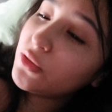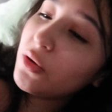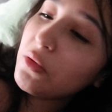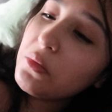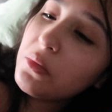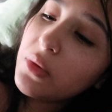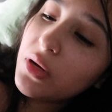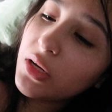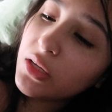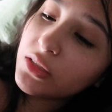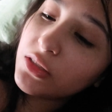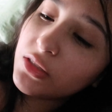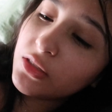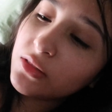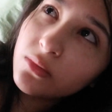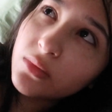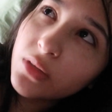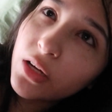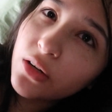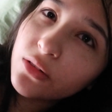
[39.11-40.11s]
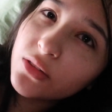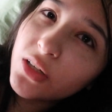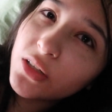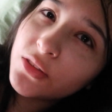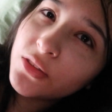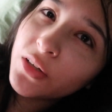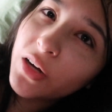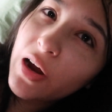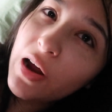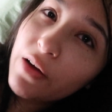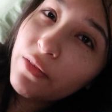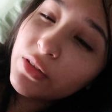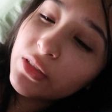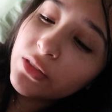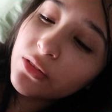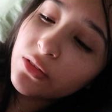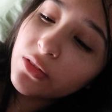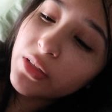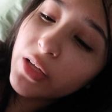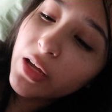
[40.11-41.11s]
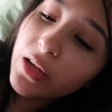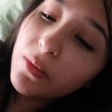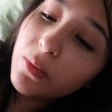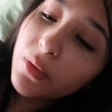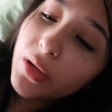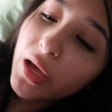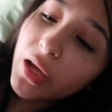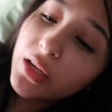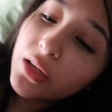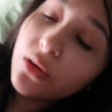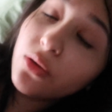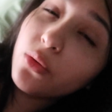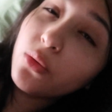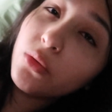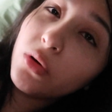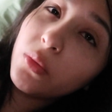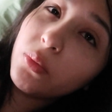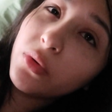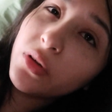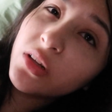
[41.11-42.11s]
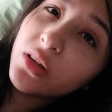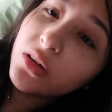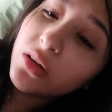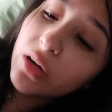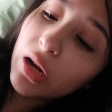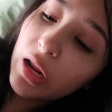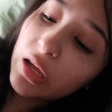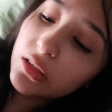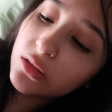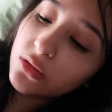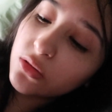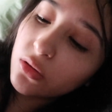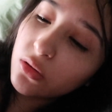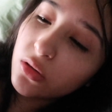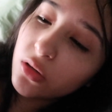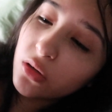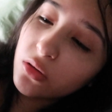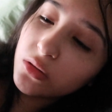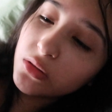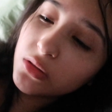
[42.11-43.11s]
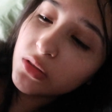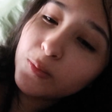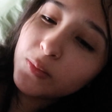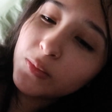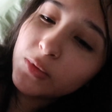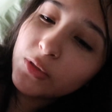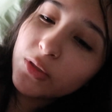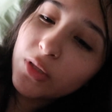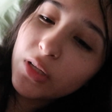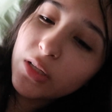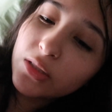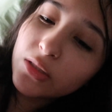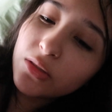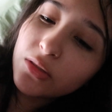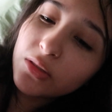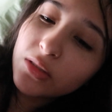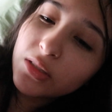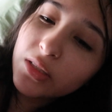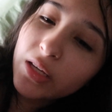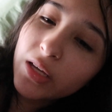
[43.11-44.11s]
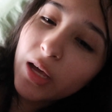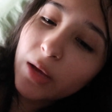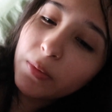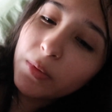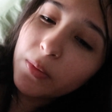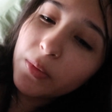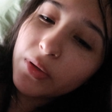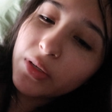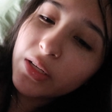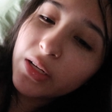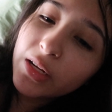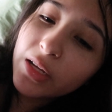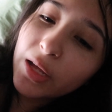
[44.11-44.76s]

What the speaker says: so much. I don't talk to her every single day, but I grew up with her like so close. So let's go say happy birthday to